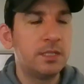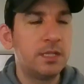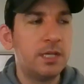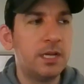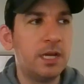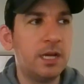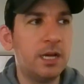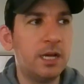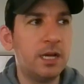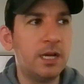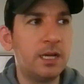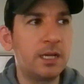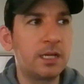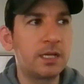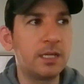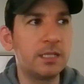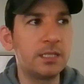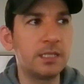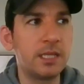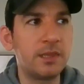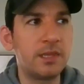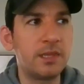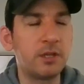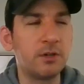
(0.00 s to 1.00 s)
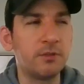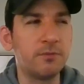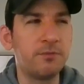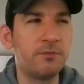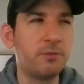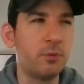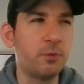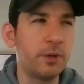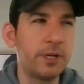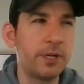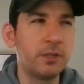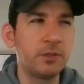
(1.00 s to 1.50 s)
because I think you're
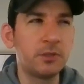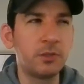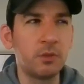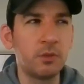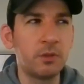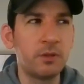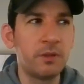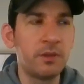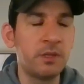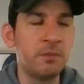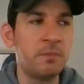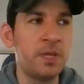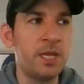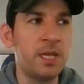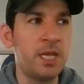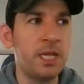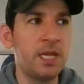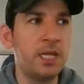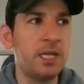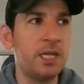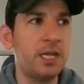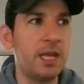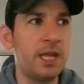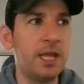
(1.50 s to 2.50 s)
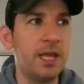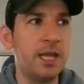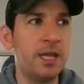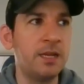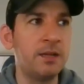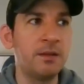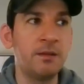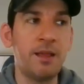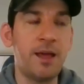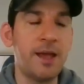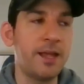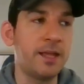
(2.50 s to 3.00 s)
4 years older than me,
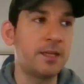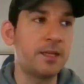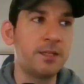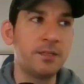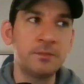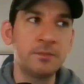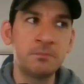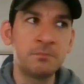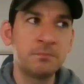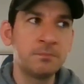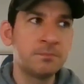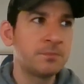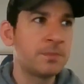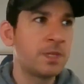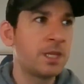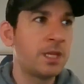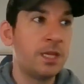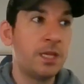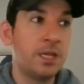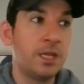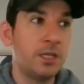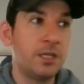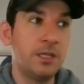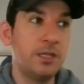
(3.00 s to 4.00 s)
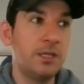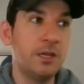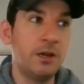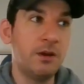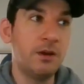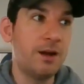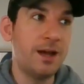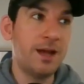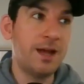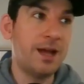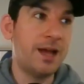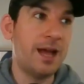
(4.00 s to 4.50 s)
and like you
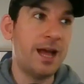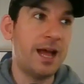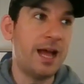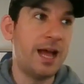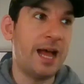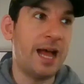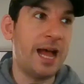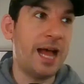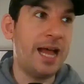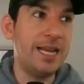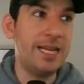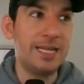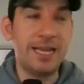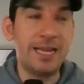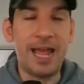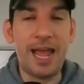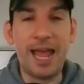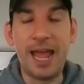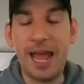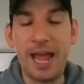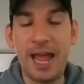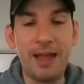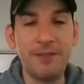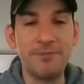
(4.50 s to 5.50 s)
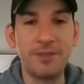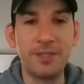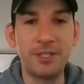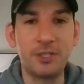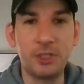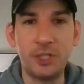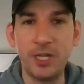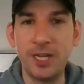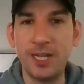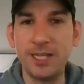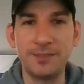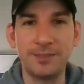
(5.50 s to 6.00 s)
know, I didn't have the
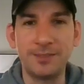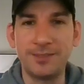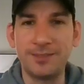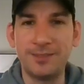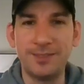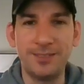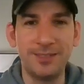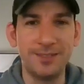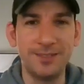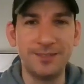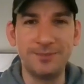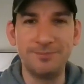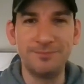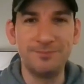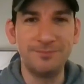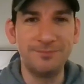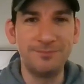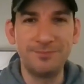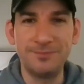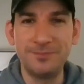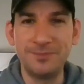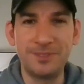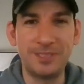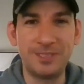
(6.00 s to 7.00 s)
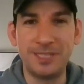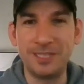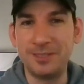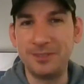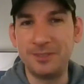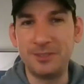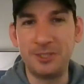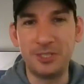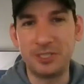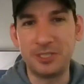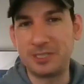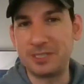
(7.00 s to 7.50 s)
chance to
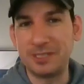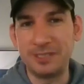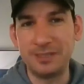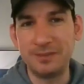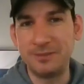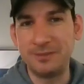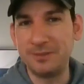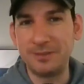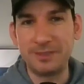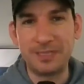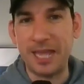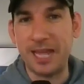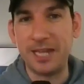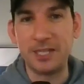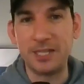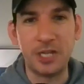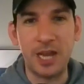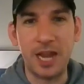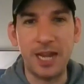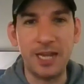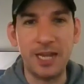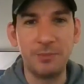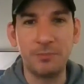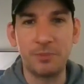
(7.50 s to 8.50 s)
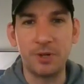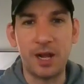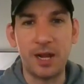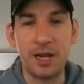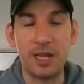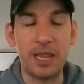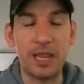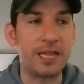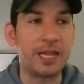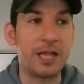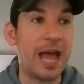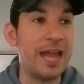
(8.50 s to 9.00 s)
just catch any
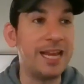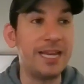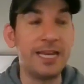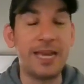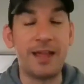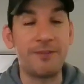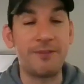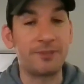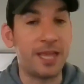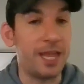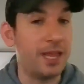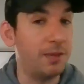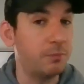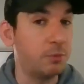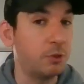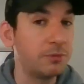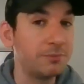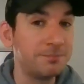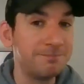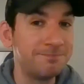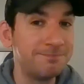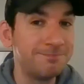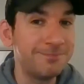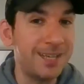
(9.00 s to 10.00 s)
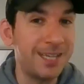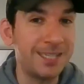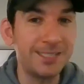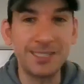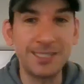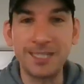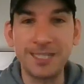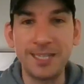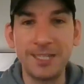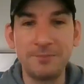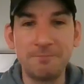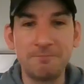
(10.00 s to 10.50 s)
like I didn't have cable as
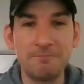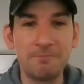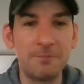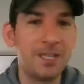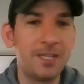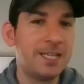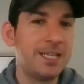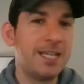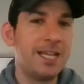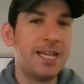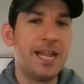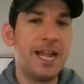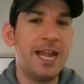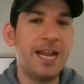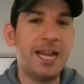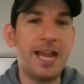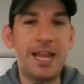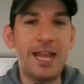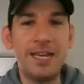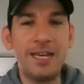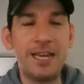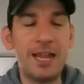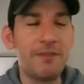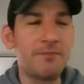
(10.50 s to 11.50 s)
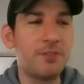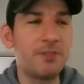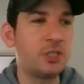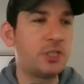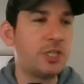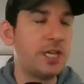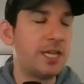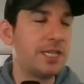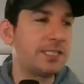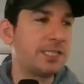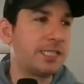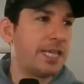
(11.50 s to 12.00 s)
a kid, and I didn't have the
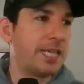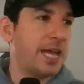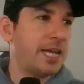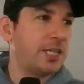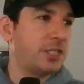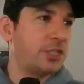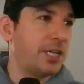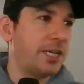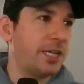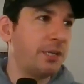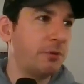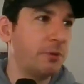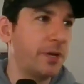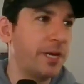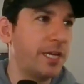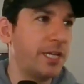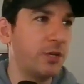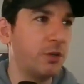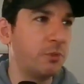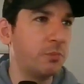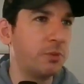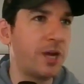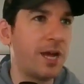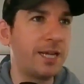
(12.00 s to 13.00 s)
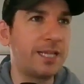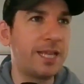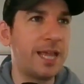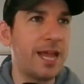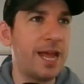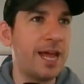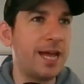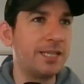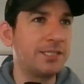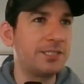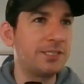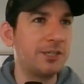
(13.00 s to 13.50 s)
chance to catch any radio
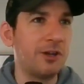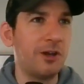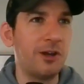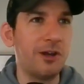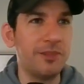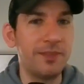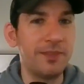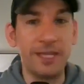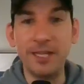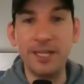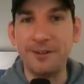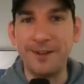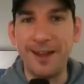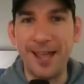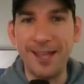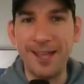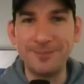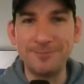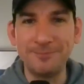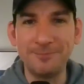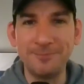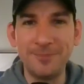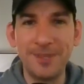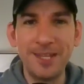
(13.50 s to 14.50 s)
broadcast on the internet.